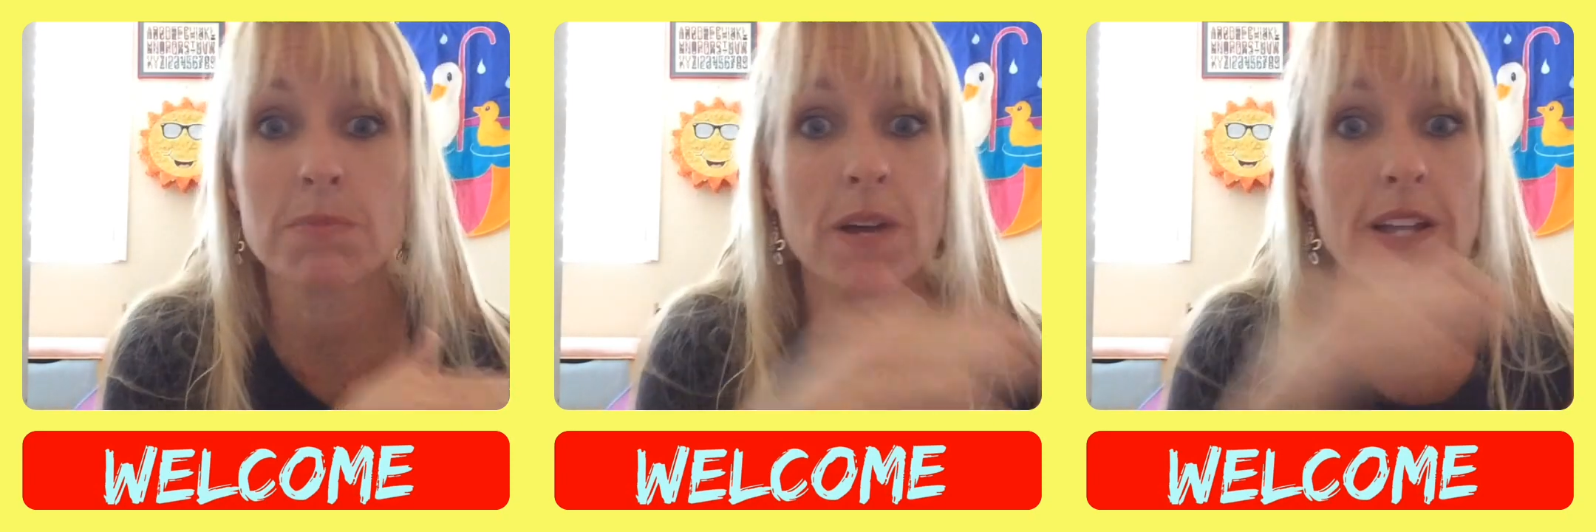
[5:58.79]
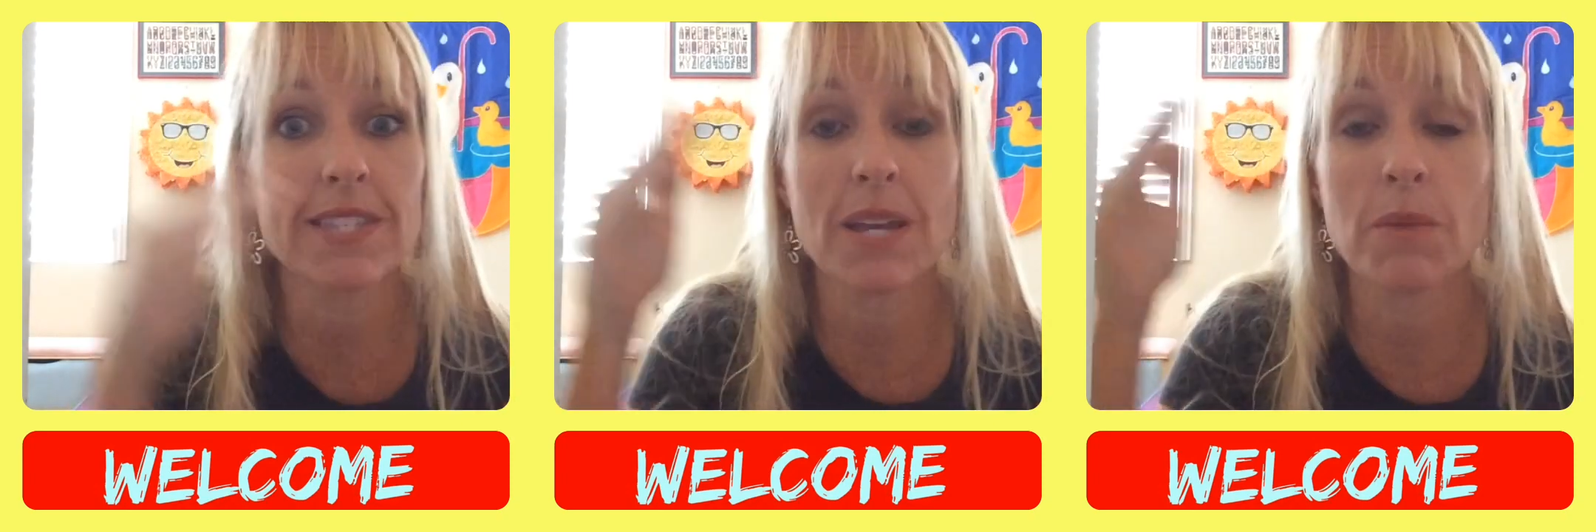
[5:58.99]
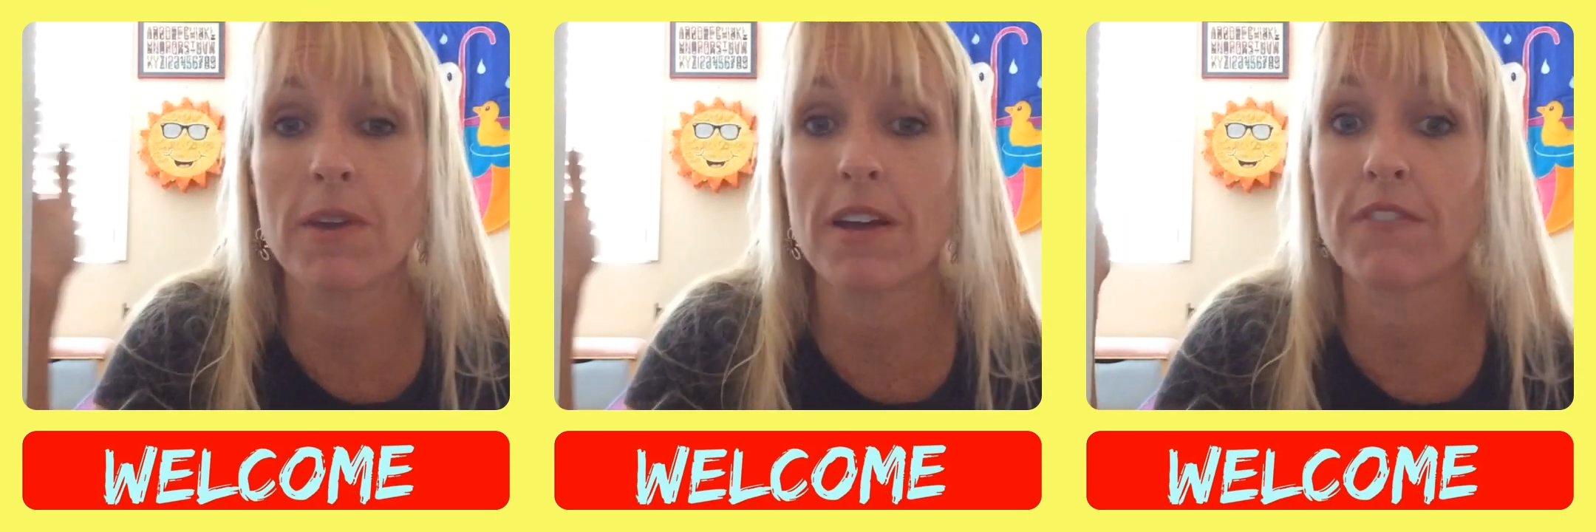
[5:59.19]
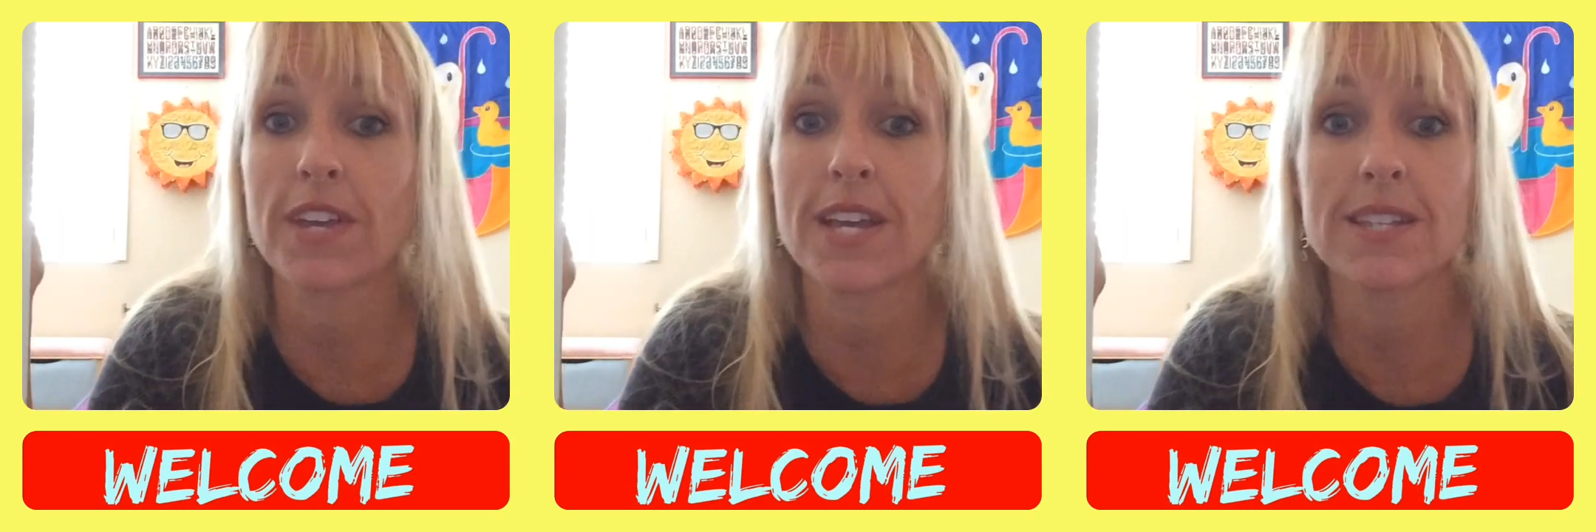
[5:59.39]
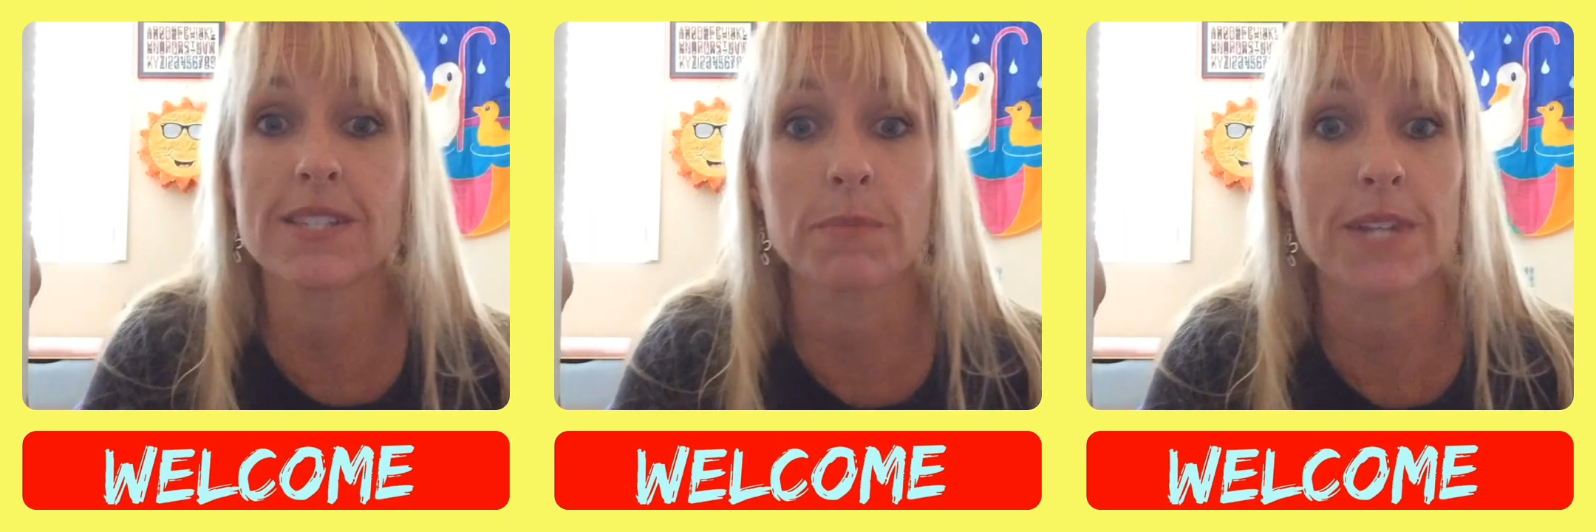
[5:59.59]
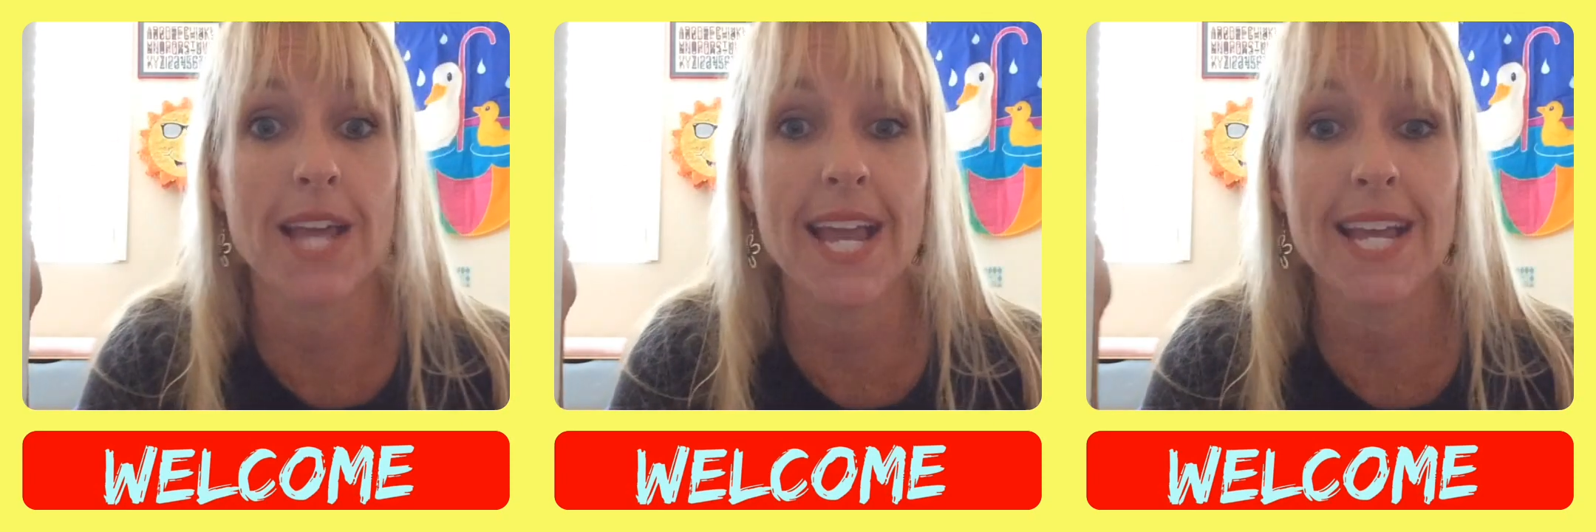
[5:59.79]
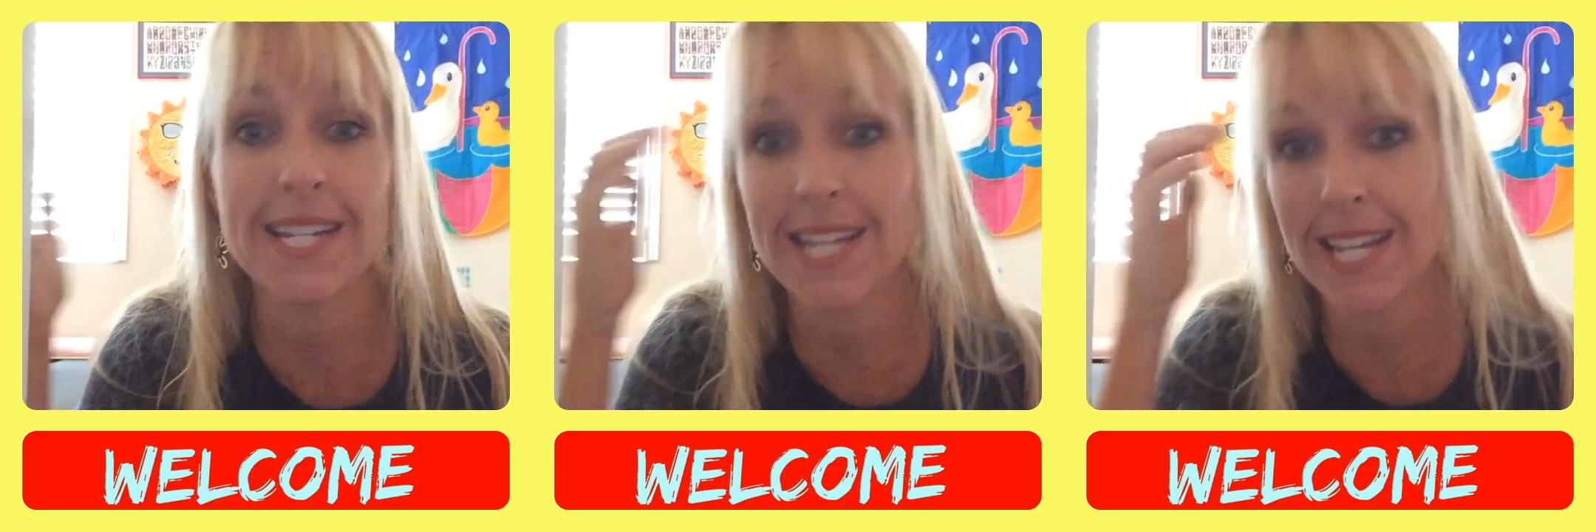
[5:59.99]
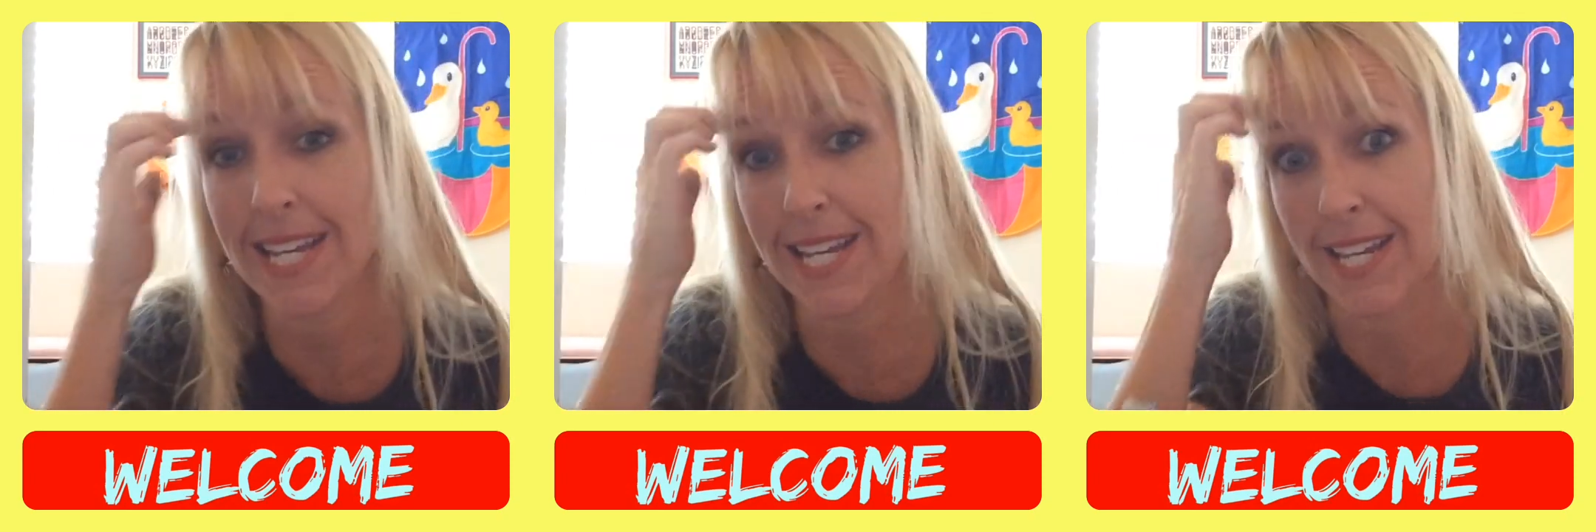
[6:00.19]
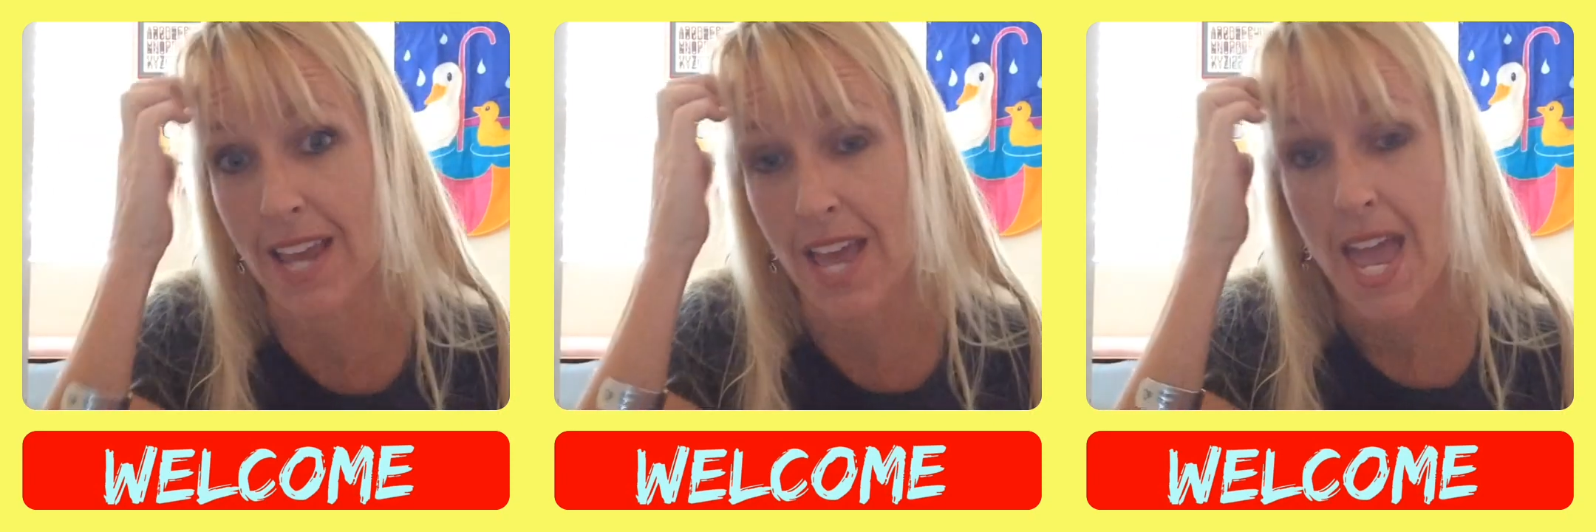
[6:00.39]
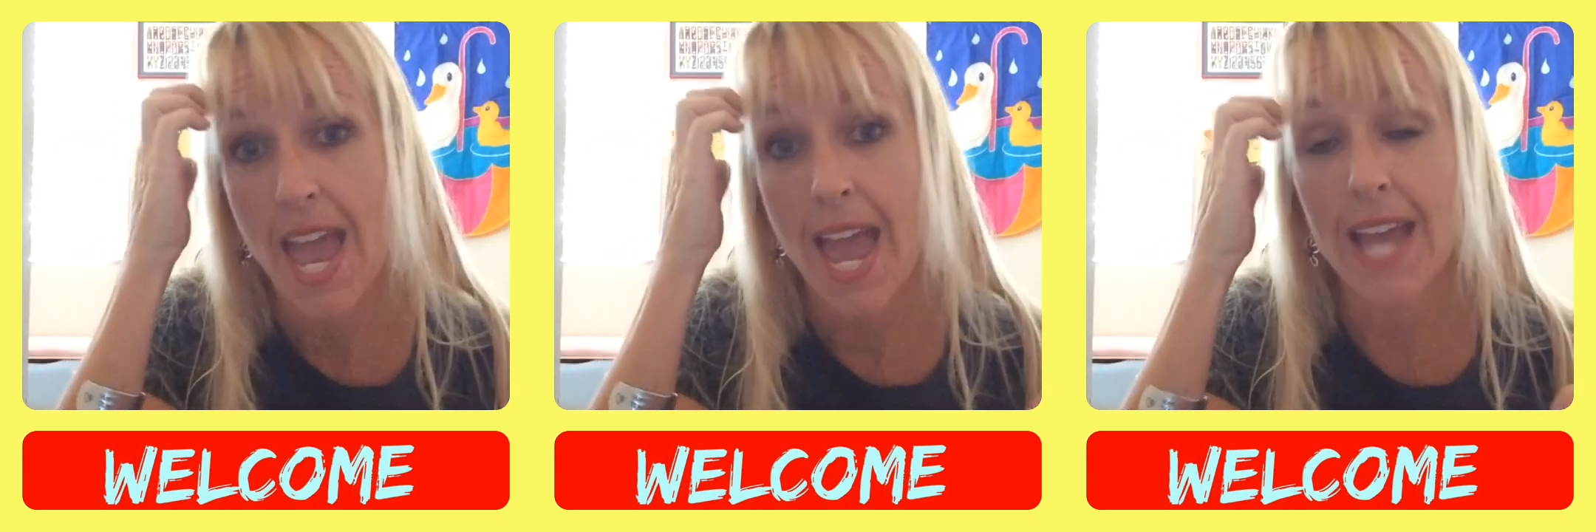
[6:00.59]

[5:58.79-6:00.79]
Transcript: months and we have kids up to 18,